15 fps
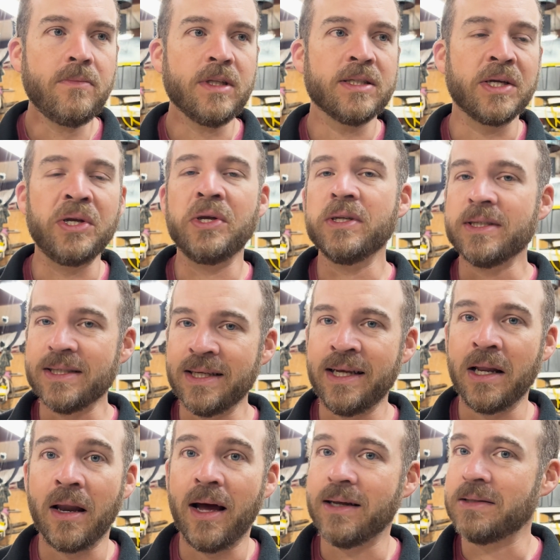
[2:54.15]
So you can
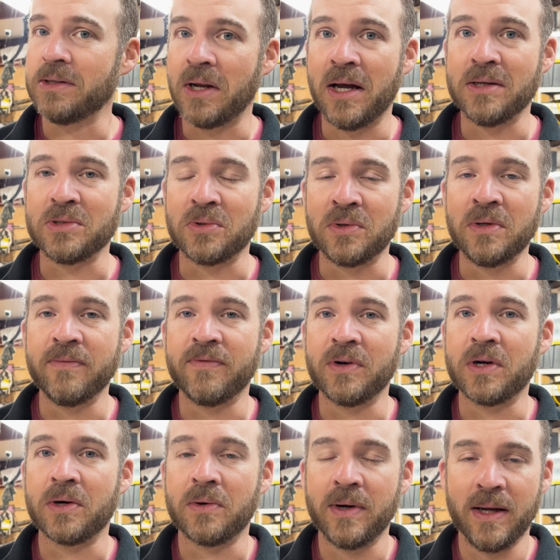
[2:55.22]
see lots and lots of room for
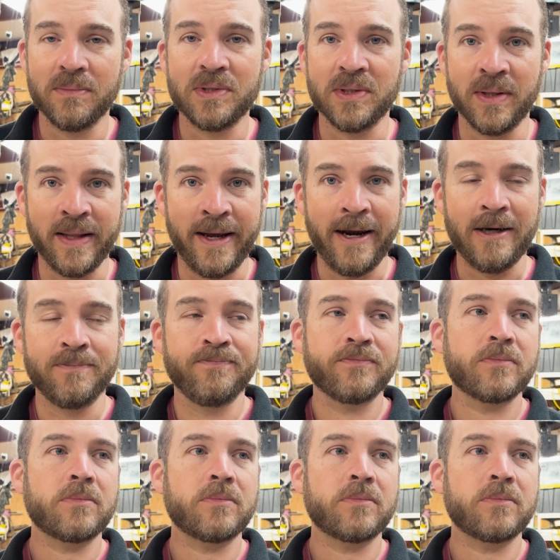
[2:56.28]
corruption there.